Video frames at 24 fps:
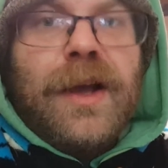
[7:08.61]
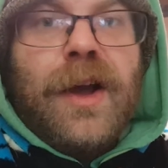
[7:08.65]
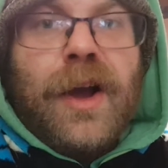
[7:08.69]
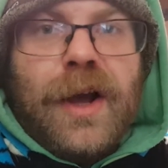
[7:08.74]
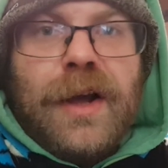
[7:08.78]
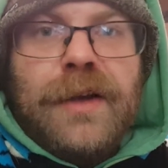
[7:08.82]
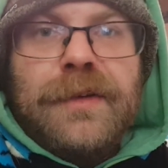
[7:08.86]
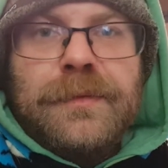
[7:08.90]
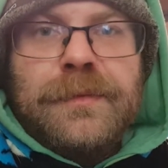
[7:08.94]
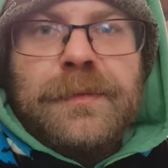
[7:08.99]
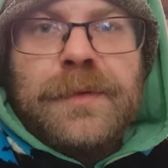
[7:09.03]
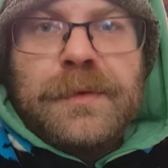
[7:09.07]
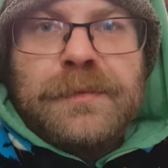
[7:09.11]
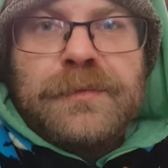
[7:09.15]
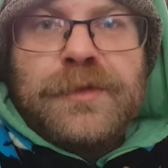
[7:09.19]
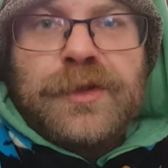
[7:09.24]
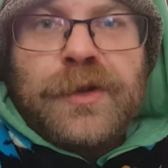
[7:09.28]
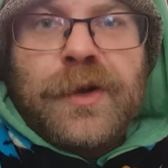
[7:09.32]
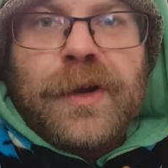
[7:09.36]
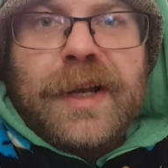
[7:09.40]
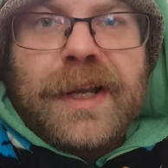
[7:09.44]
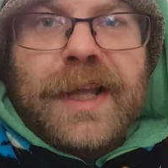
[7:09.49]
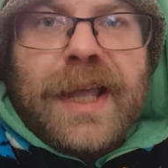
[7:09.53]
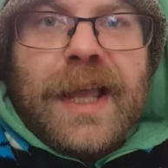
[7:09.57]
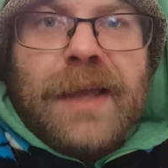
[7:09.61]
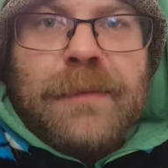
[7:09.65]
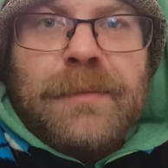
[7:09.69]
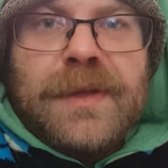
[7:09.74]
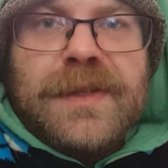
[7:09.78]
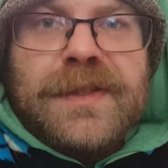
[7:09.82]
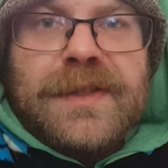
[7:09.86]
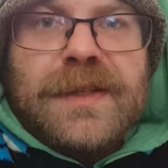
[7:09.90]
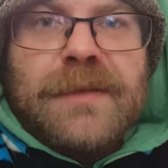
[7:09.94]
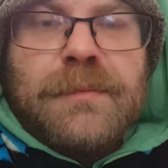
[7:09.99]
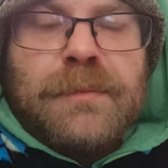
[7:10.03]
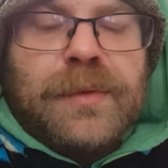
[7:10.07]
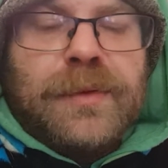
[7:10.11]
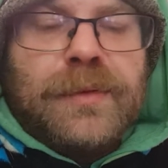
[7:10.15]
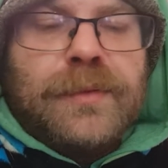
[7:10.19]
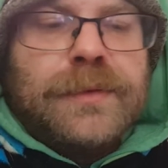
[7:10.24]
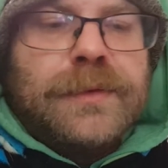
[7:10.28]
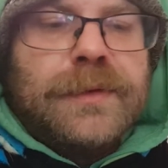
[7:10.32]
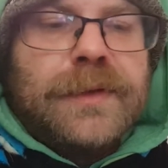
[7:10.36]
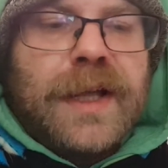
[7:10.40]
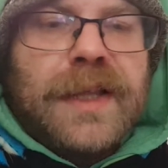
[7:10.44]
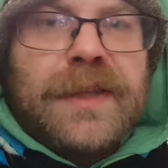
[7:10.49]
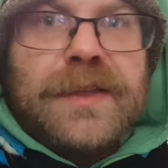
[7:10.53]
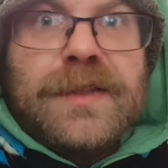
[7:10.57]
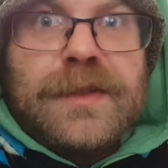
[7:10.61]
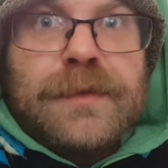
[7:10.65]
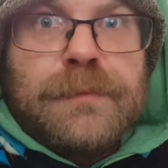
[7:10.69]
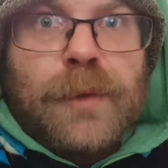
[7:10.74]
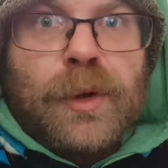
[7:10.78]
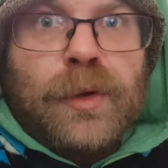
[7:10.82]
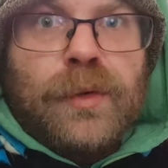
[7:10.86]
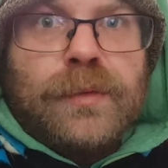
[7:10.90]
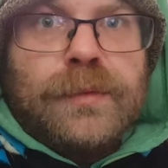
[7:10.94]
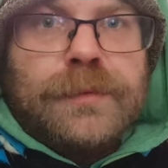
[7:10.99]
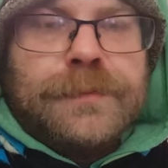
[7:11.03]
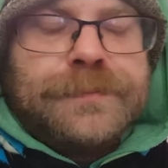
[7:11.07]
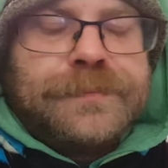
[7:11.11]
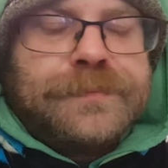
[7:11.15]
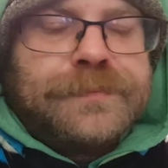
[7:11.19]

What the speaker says: I'm trying to keep it simple and small.